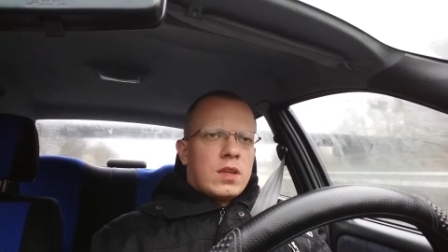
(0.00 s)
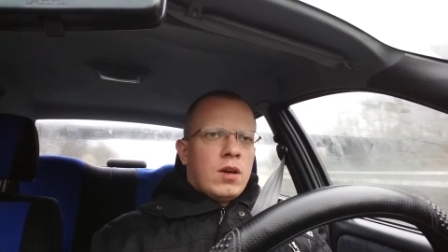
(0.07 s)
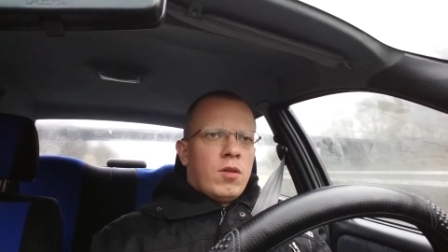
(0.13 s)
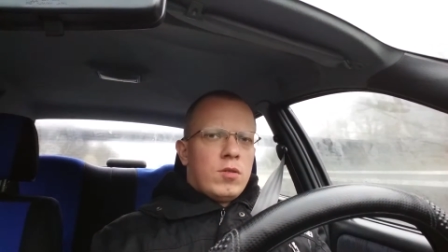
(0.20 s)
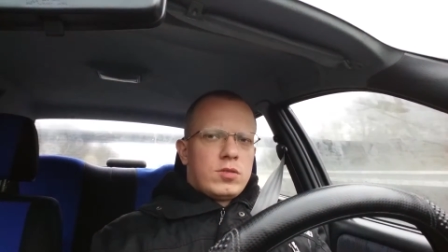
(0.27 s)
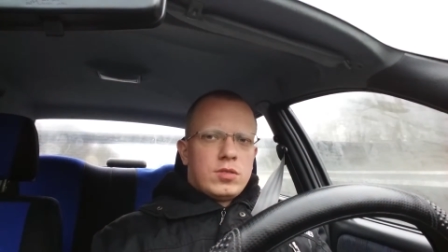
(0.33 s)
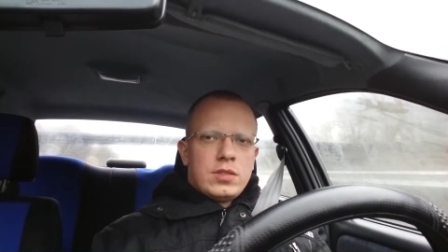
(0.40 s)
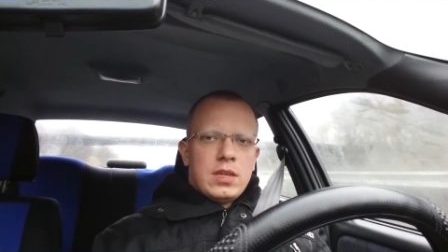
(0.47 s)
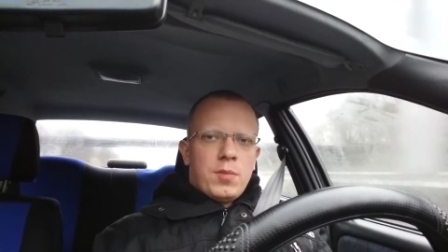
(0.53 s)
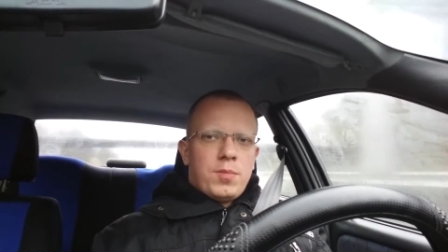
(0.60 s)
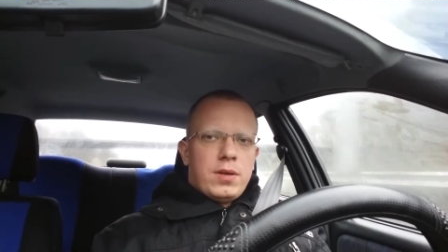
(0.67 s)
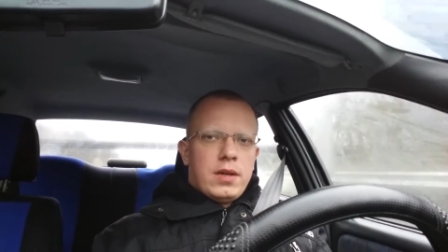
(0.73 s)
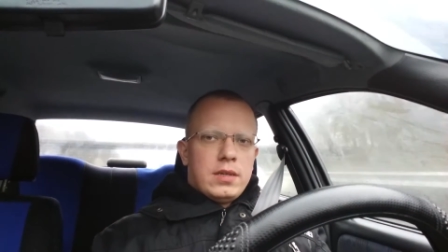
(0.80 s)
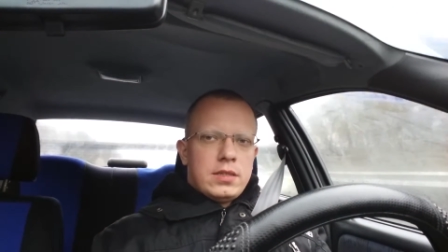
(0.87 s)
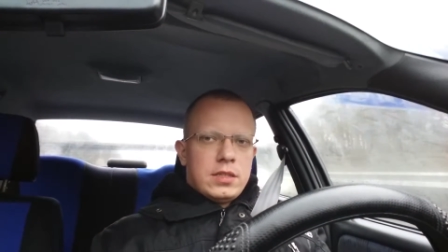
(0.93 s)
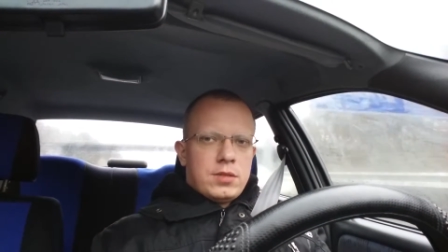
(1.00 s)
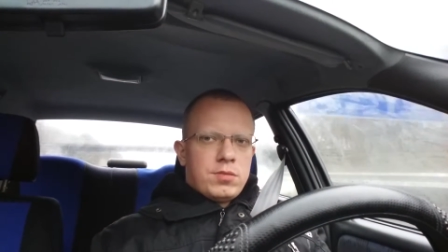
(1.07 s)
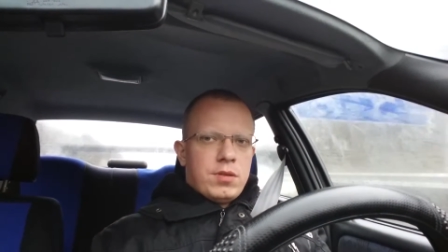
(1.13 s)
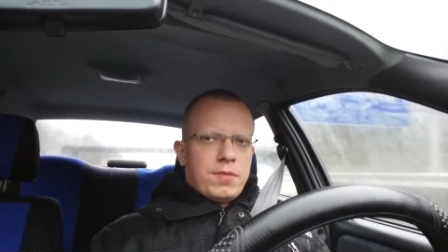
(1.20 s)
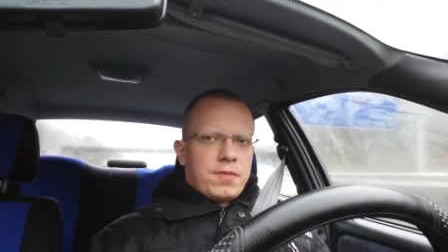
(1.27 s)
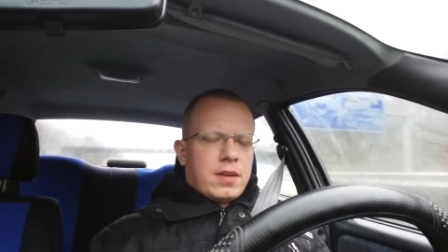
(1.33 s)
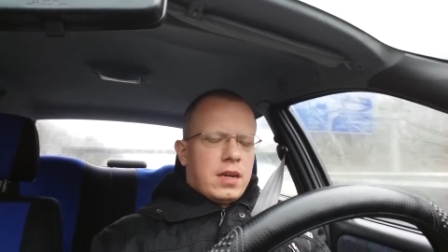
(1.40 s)
Also some places
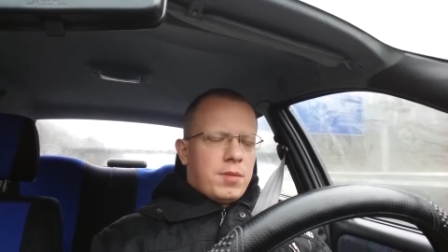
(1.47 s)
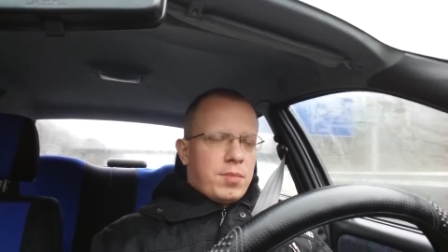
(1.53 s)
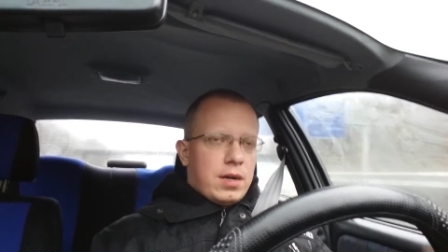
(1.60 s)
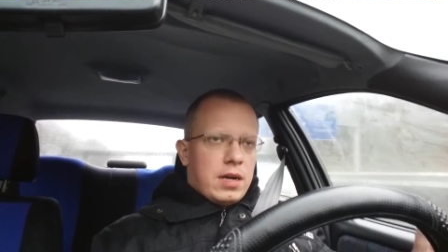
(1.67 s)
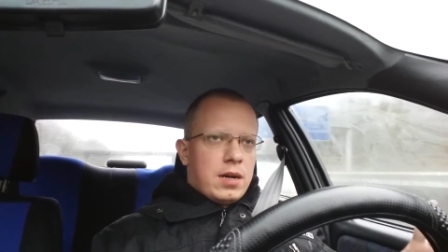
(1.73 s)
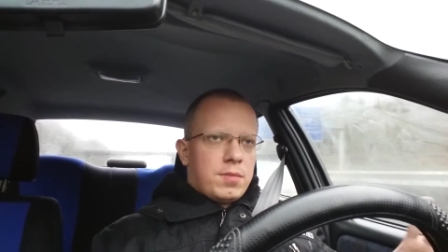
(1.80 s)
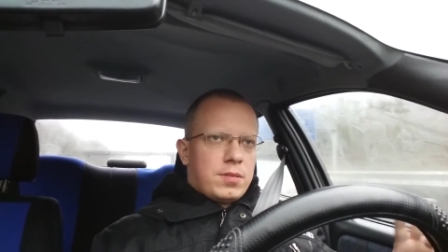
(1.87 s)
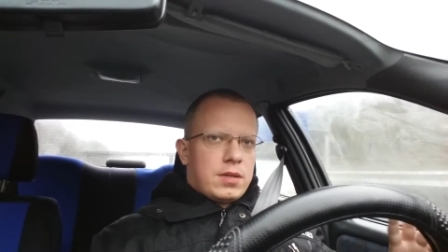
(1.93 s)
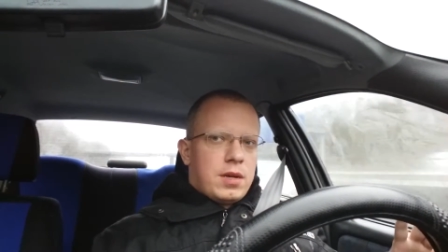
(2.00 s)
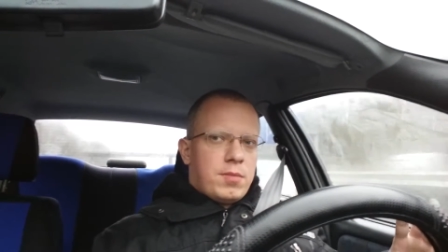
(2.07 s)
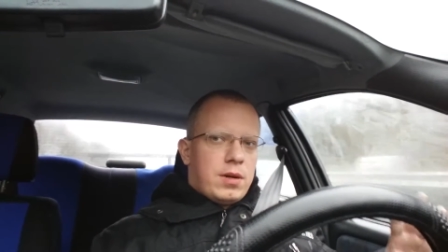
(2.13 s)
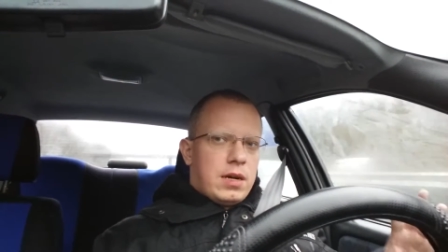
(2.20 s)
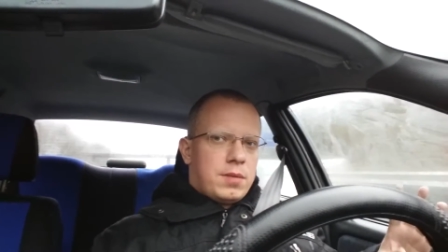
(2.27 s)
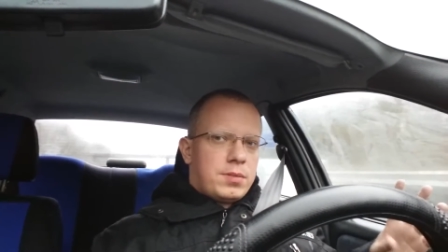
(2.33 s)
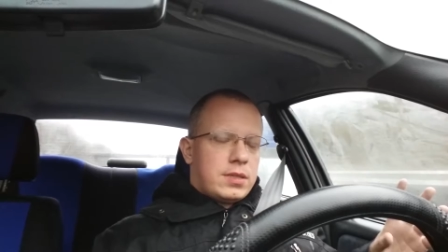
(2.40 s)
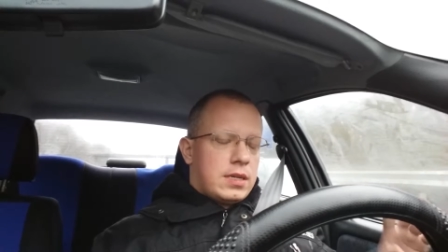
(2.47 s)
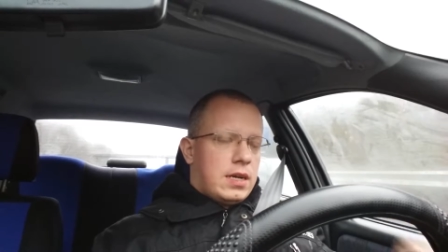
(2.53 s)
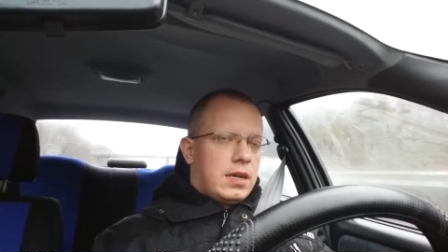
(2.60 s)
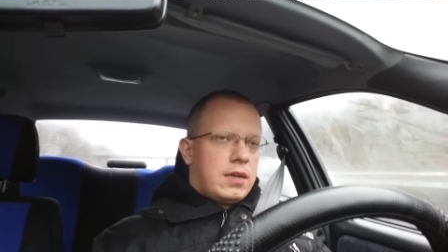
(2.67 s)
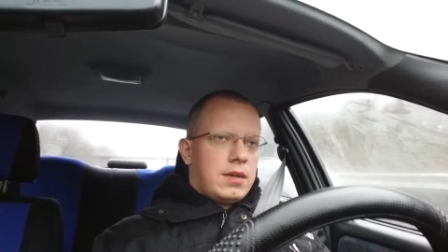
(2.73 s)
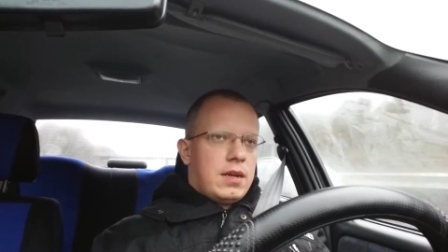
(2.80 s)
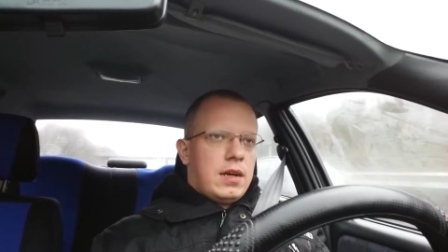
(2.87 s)
with kebabs
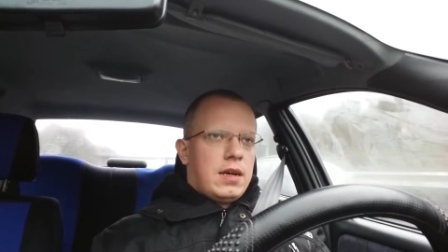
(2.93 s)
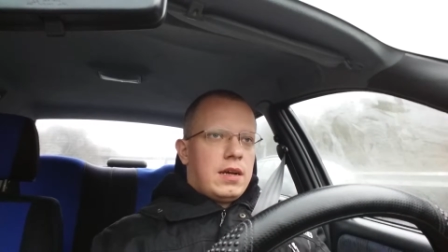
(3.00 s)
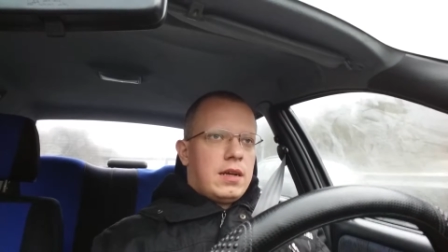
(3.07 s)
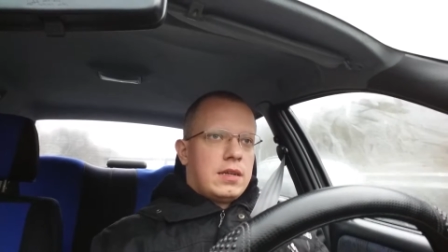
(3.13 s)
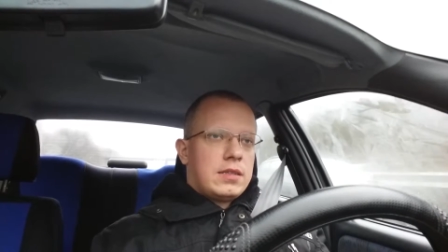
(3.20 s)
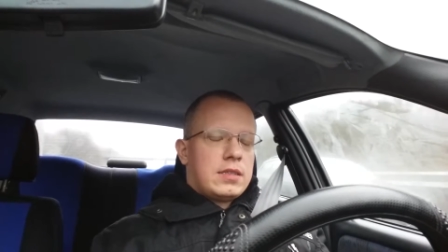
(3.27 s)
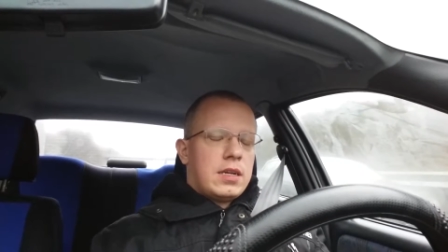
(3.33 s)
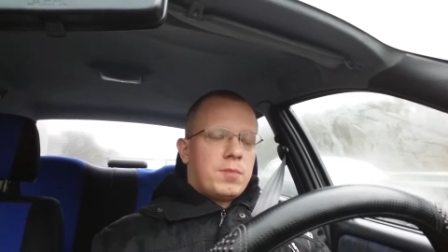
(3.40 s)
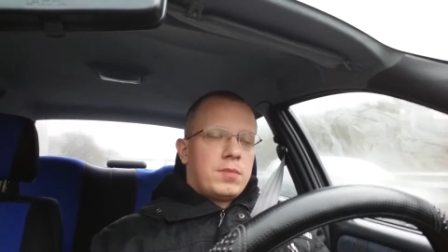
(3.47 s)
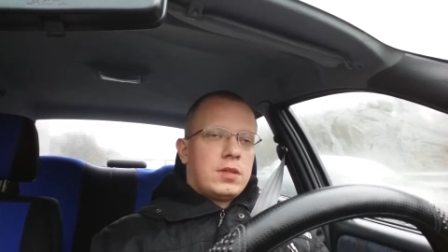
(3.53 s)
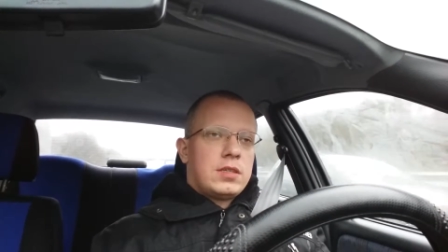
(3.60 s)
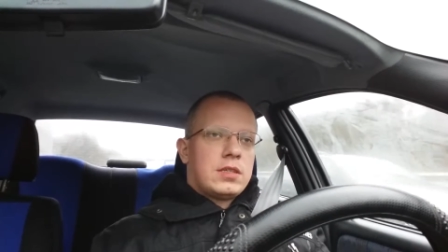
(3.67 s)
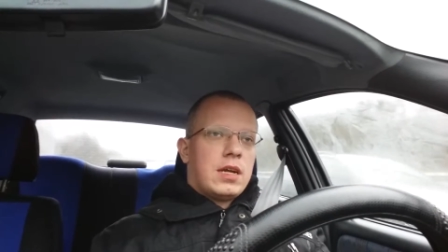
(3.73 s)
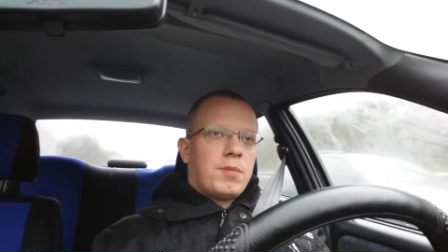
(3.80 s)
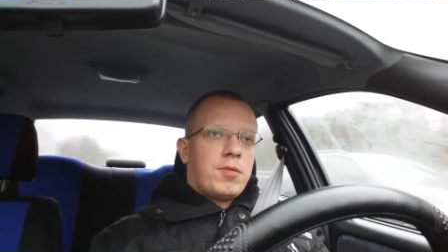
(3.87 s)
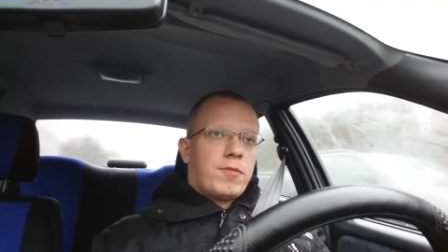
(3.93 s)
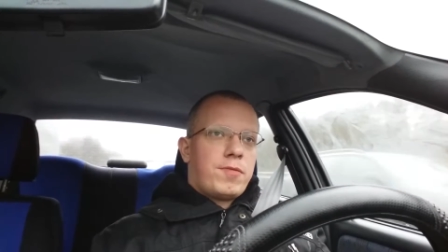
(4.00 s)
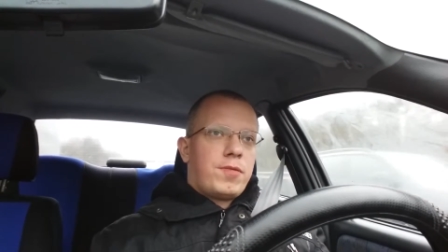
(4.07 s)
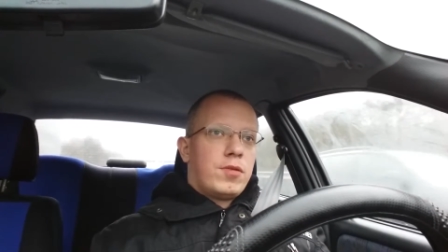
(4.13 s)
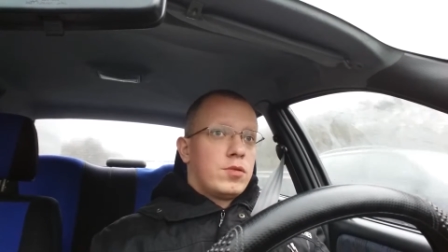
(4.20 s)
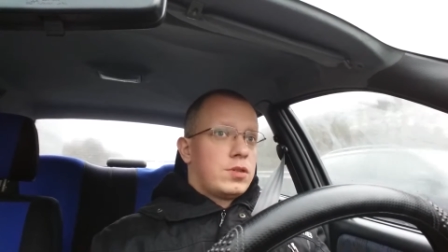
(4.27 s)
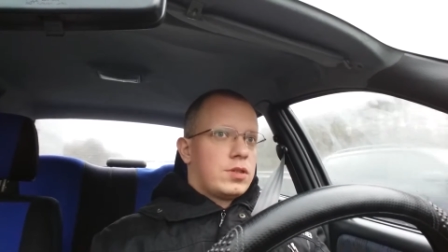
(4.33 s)
and some this type of
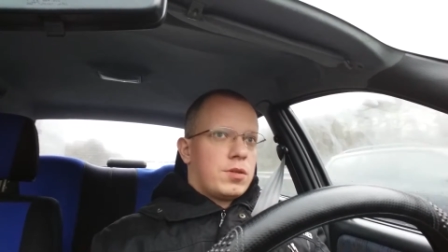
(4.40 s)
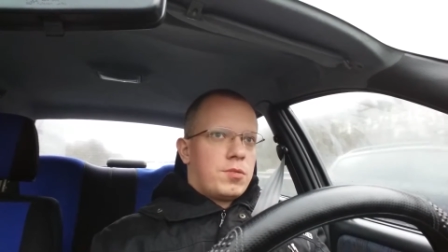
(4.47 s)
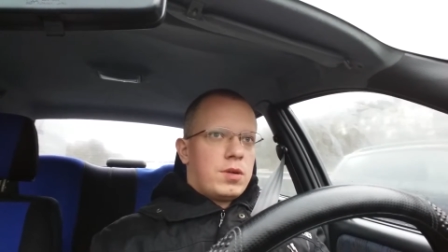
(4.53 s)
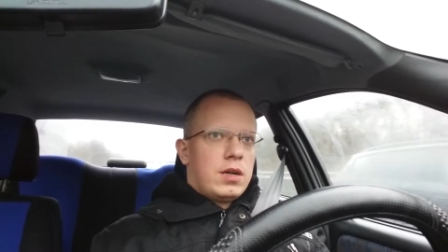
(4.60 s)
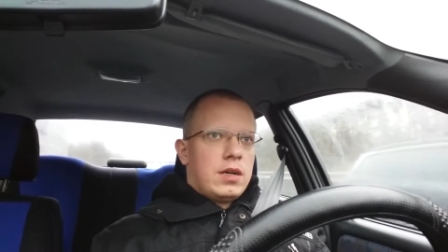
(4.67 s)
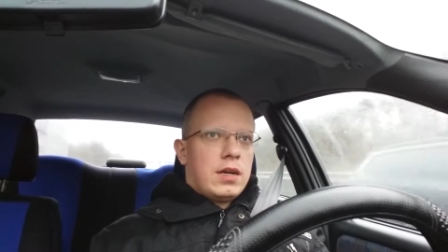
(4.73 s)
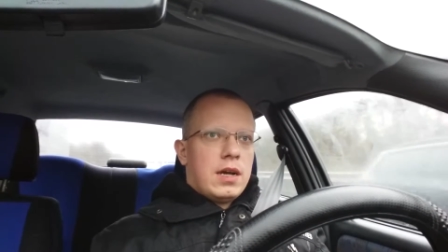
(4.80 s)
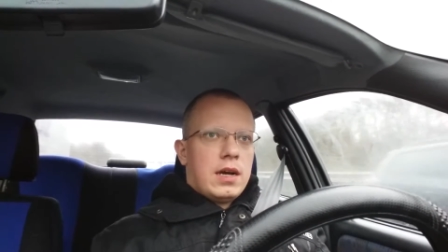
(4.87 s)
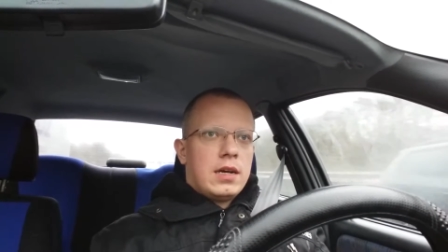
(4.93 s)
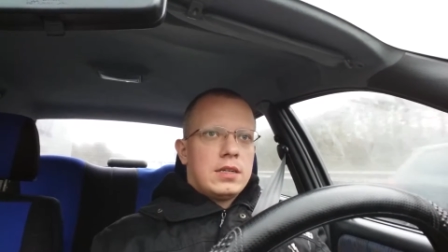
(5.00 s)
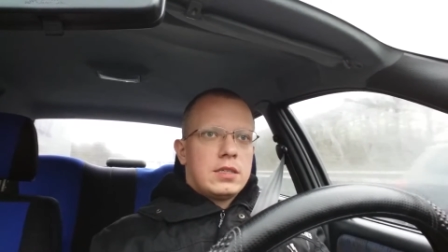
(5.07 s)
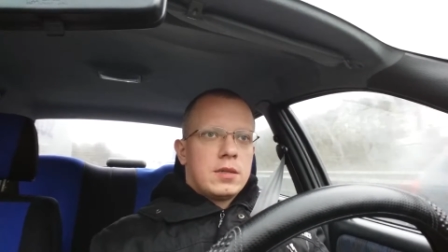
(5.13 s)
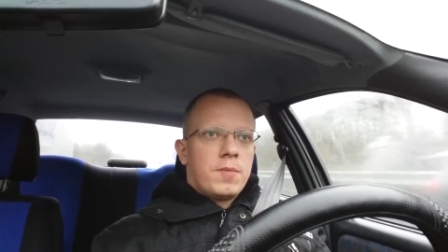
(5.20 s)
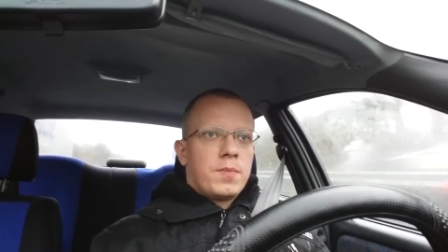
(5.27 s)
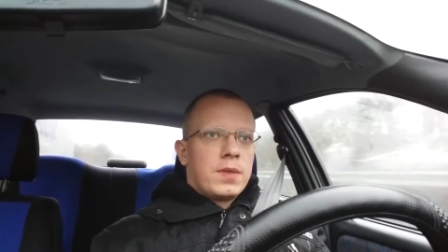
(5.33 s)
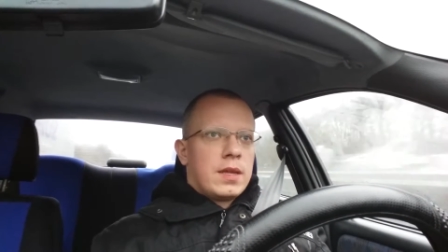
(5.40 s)
food, so very nice.